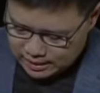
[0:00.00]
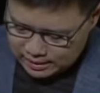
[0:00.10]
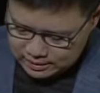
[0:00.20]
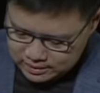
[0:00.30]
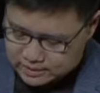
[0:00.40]

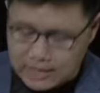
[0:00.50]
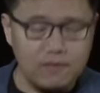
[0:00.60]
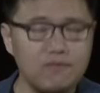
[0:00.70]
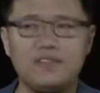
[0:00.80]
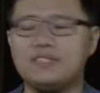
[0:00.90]
Just
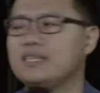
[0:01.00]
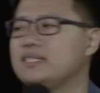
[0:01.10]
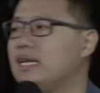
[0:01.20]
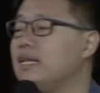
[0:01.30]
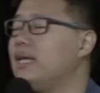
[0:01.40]
7
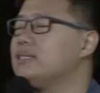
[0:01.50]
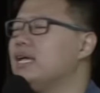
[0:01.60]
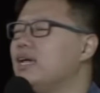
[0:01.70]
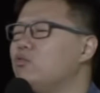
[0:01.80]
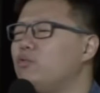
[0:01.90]
verses. And as
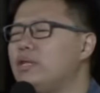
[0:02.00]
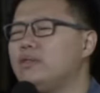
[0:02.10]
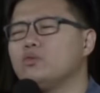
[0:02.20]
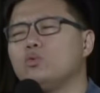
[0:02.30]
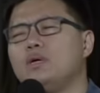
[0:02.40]
I read
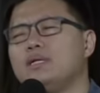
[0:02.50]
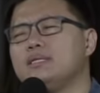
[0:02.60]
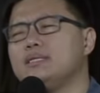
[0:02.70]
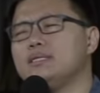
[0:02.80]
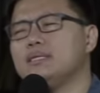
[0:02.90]
these
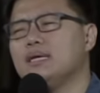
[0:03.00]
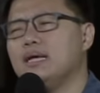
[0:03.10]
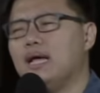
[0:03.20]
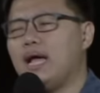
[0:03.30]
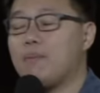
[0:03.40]
words,
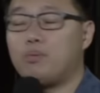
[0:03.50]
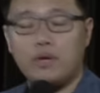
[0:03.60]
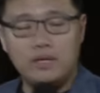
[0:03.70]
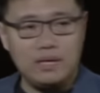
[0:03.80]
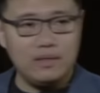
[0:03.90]
I
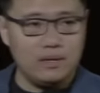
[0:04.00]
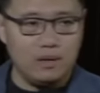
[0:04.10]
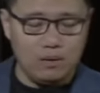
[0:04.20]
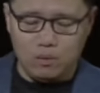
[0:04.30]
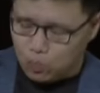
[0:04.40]
pray that
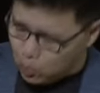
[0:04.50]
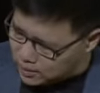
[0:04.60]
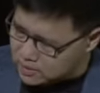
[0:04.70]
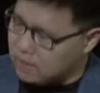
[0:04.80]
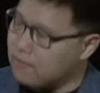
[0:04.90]
the
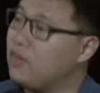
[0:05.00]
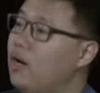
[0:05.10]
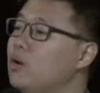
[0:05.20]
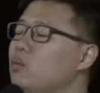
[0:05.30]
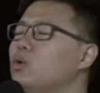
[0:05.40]
words of
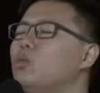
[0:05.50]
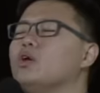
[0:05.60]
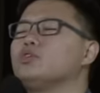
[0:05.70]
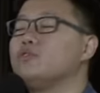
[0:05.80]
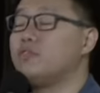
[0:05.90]
God will
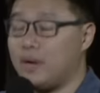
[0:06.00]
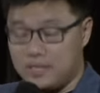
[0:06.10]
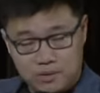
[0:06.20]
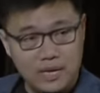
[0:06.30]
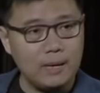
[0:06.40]
wash over
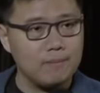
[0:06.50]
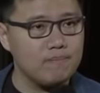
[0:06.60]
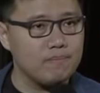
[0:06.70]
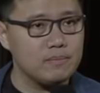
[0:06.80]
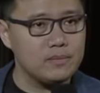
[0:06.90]
us, okay?
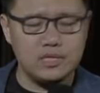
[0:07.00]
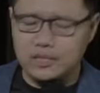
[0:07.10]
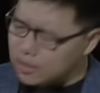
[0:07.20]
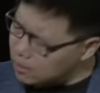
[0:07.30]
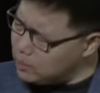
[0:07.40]
Just
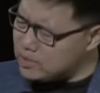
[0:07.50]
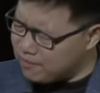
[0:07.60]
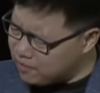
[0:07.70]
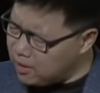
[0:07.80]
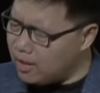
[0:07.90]
hear the words
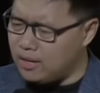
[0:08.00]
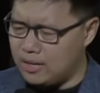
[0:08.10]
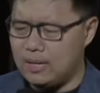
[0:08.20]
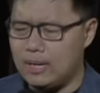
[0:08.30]
of God.